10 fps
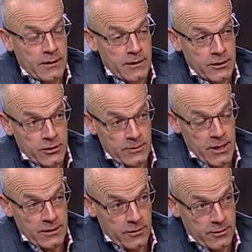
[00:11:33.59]
I think she'd
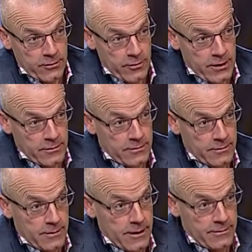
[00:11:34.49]
made 30 grand
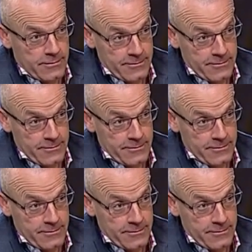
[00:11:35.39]
at